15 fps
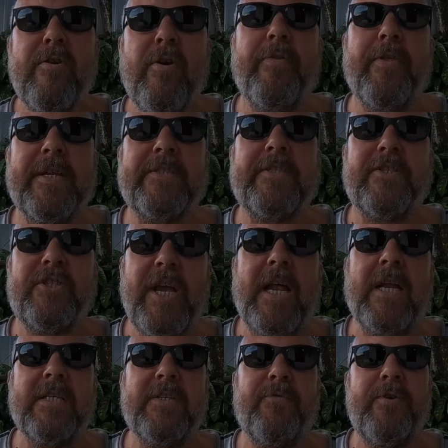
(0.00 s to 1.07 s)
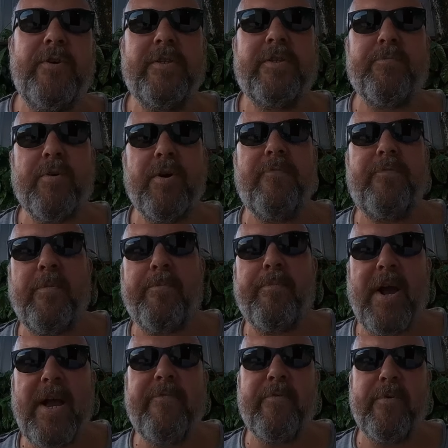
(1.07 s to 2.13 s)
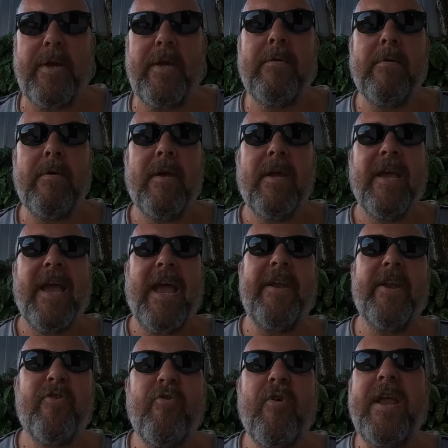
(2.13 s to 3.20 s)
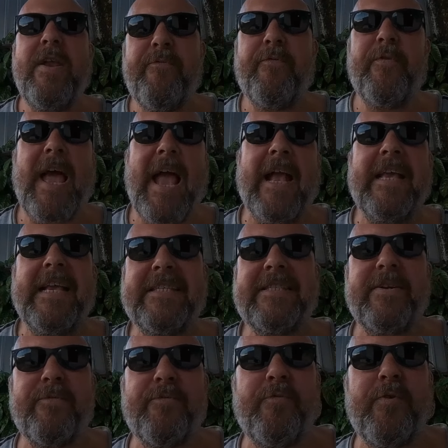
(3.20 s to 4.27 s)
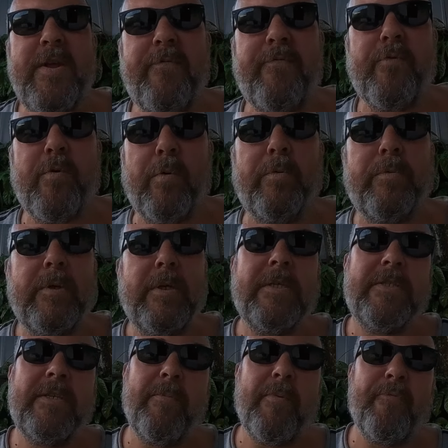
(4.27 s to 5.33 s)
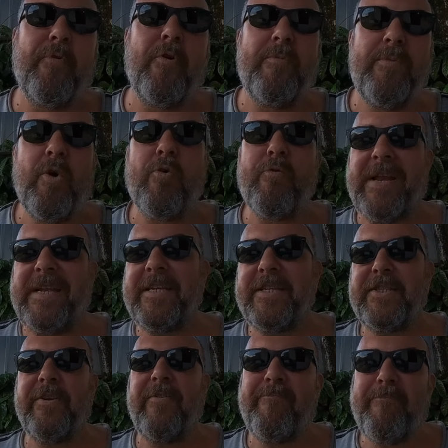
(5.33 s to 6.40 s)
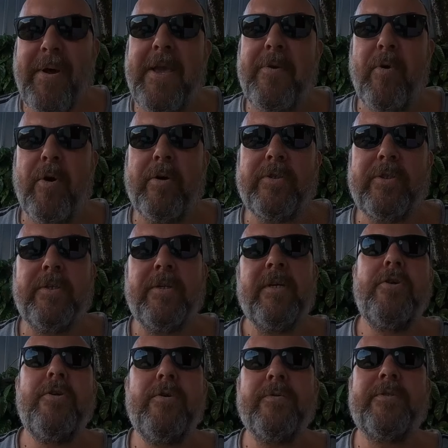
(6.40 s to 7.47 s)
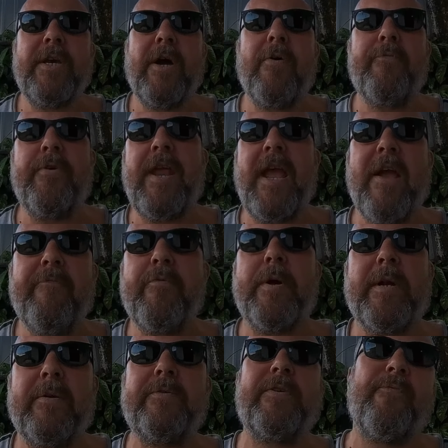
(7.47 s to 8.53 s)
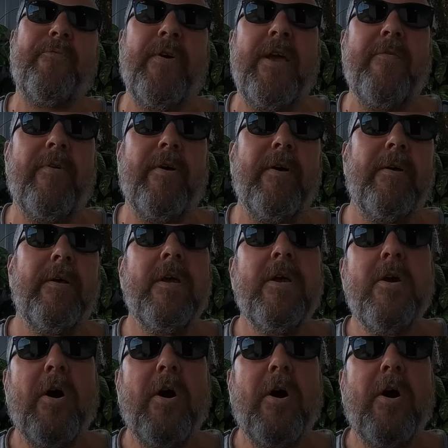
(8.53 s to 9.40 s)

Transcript: Not that it's a challenge for you to prove your bravery. And a green flag isn't a free-for-all to perform your rendition of Baywatch. Do yourself and everyone else a favour.